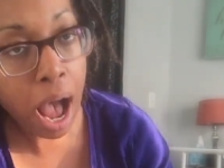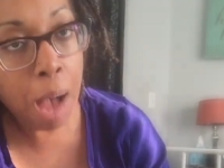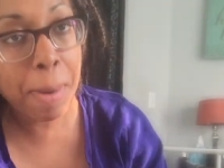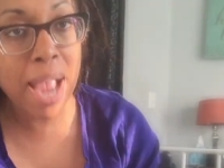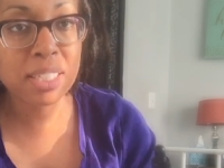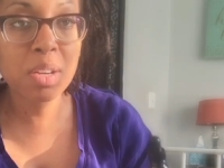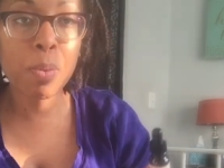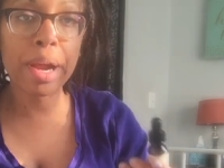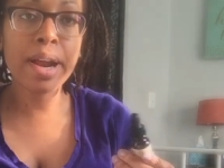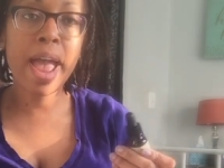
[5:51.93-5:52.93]
I actually
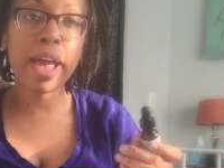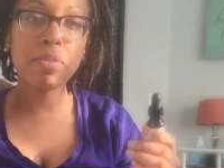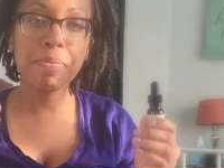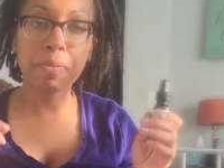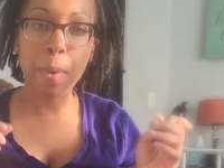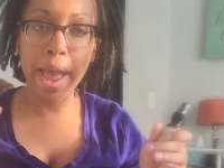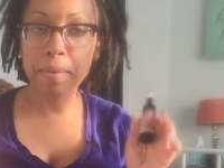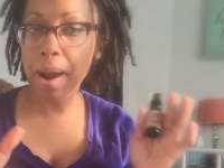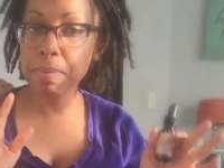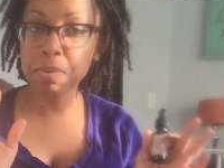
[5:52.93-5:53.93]
wear head
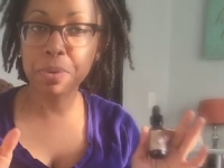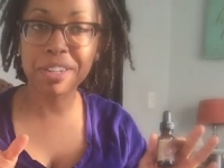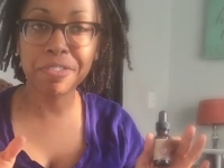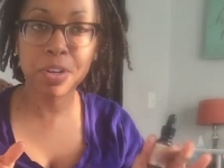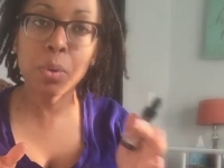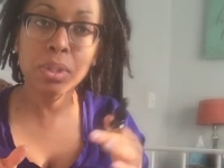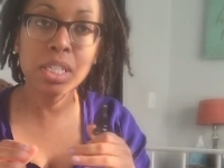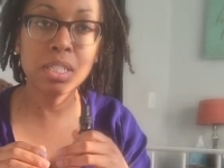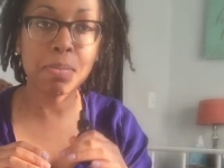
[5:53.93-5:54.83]
wraps pretty frequently,